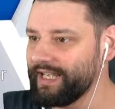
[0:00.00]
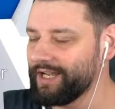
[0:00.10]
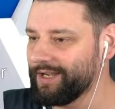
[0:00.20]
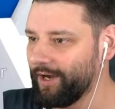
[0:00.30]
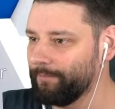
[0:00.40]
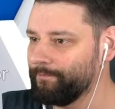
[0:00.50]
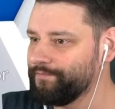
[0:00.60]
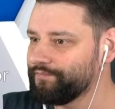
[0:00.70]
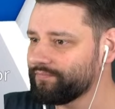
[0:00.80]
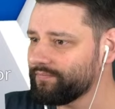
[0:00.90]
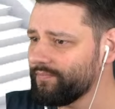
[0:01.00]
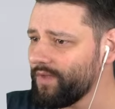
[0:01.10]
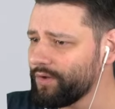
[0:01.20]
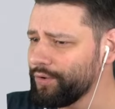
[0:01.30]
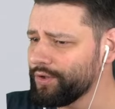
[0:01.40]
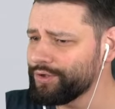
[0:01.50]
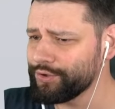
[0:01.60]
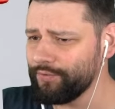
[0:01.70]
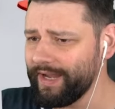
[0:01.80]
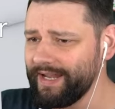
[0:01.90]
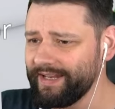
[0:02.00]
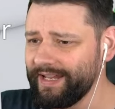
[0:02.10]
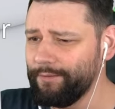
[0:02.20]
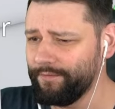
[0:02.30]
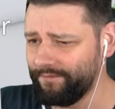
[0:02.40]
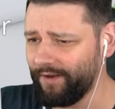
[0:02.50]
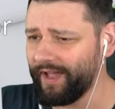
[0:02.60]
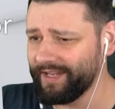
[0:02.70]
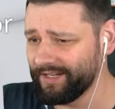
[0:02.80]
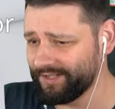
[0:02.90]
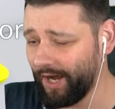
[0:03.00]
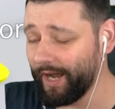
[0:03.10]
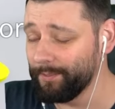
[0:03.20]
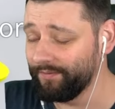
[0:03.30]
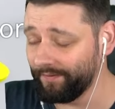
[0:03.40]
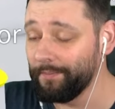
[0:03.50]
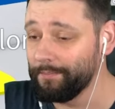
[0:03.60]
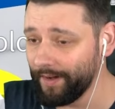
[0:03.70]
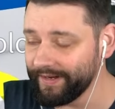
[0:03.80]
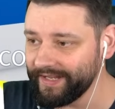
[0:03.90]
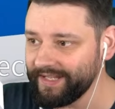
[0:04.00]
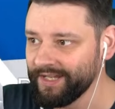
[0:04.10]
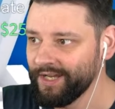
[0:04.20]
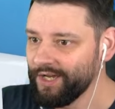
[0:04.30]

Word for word: the income. You can trade in flying time for money.